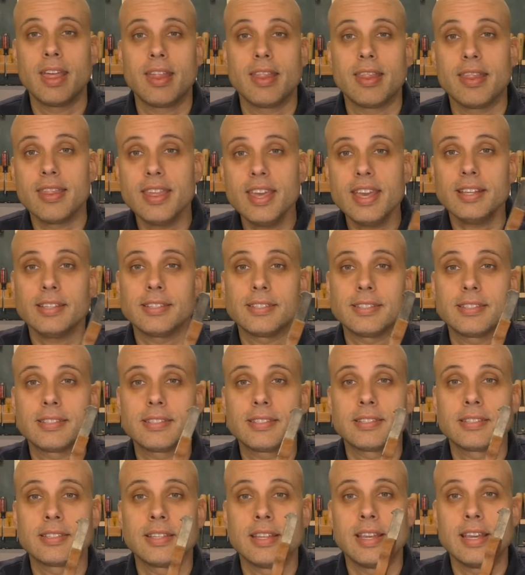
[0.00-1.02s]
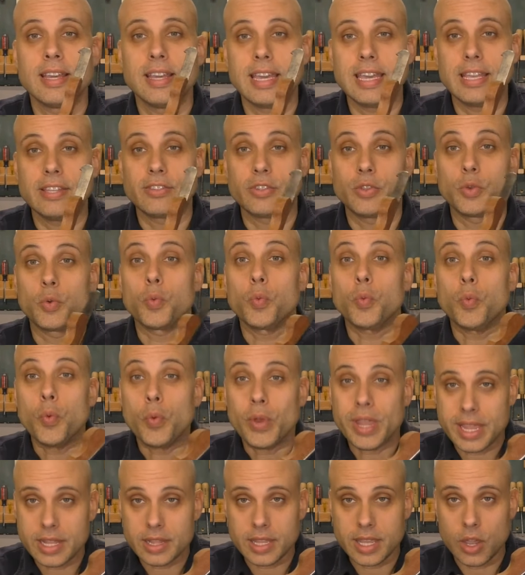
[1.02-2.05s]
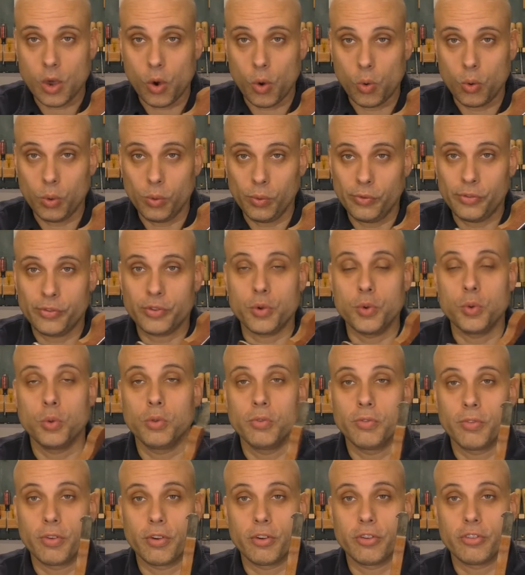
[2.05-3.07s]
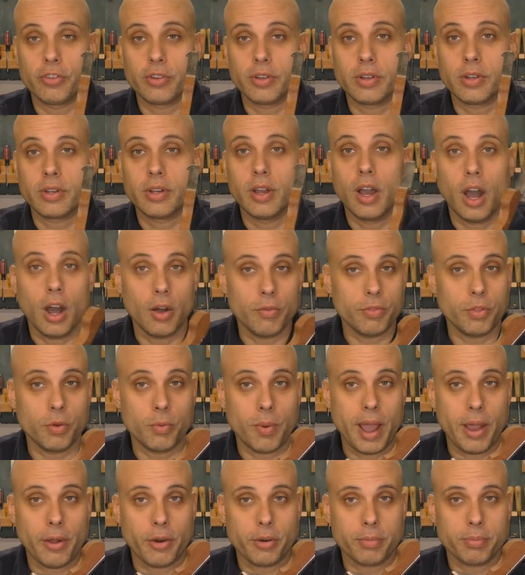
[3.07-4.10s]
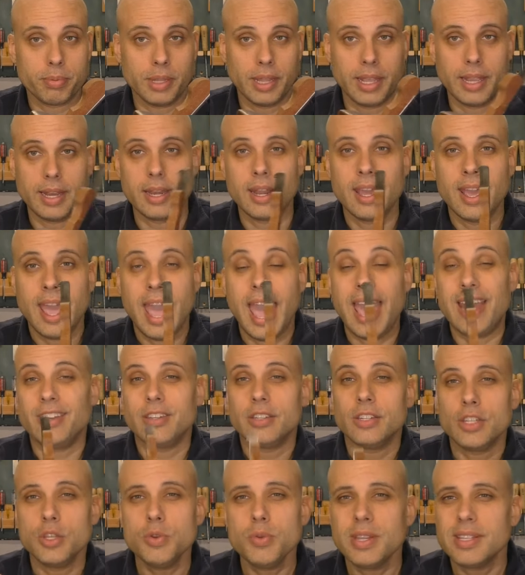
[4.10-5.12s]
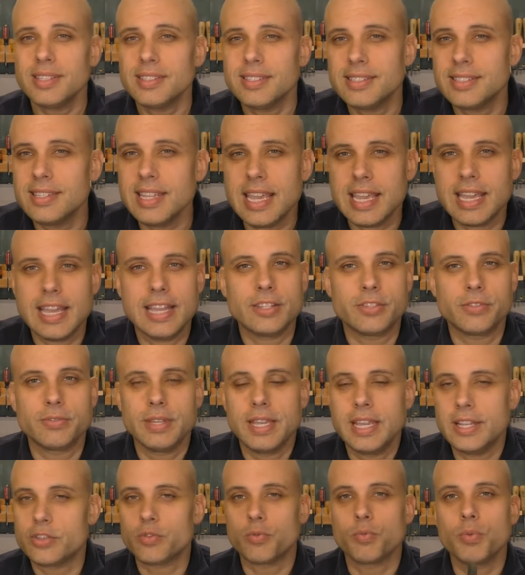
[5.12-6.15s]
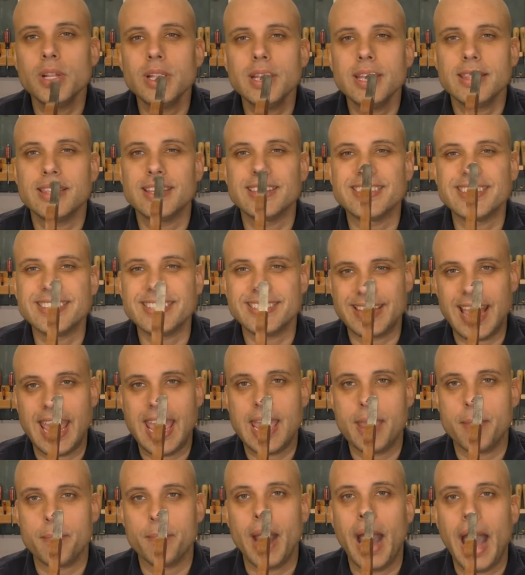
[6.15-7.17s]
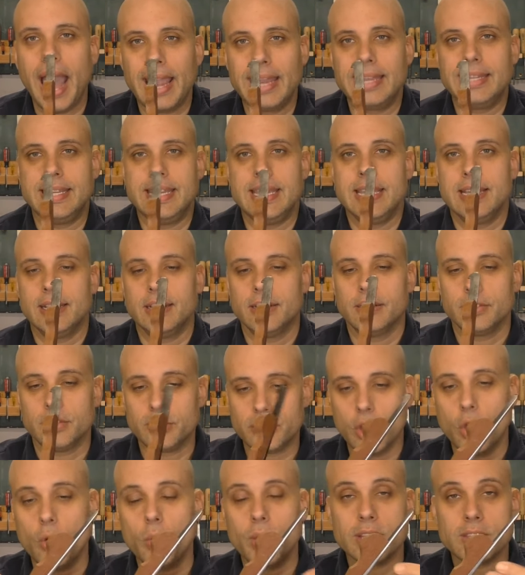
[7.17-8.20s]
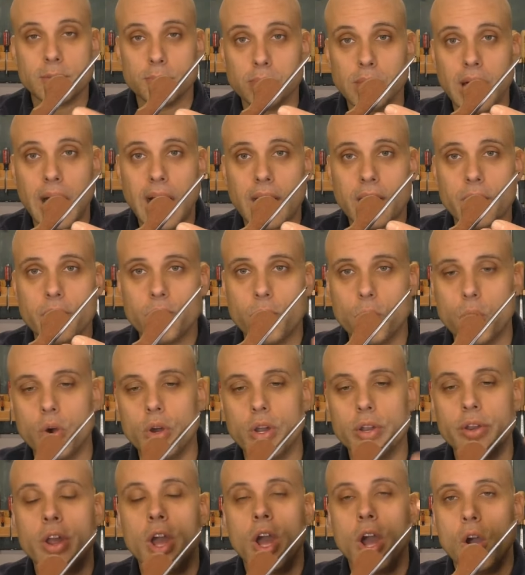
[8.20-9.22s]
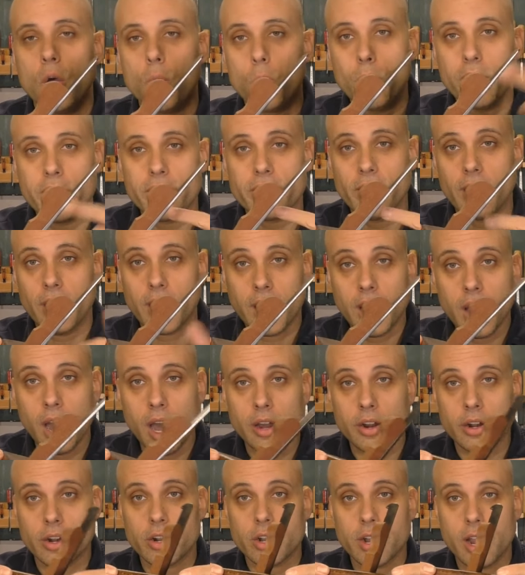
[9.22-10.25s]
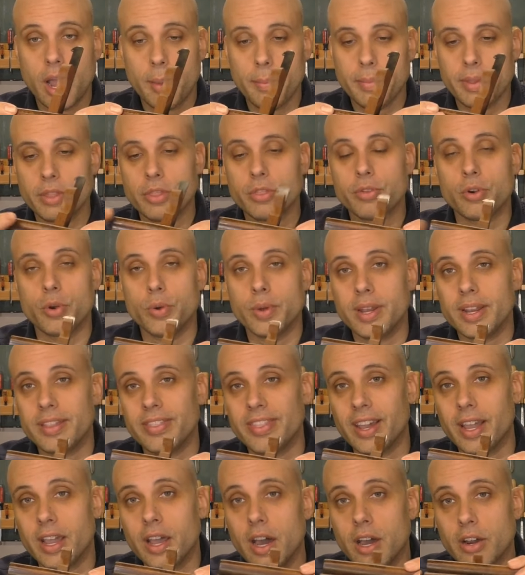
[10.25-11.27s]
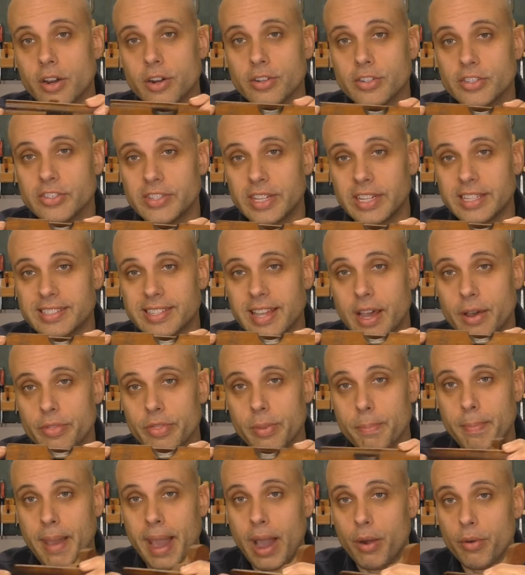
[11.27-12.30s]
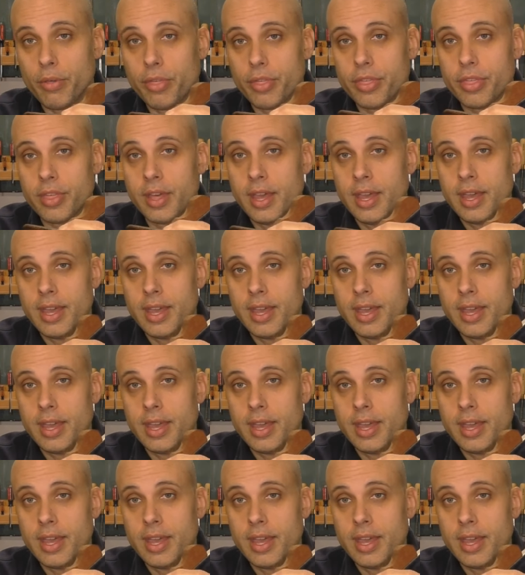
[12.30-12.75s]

This is the really old school version of the router plane. And you can see it's, it's really the same idea. So it's a block of wood with a cutter coming through it, and the cutter sticks out the mouth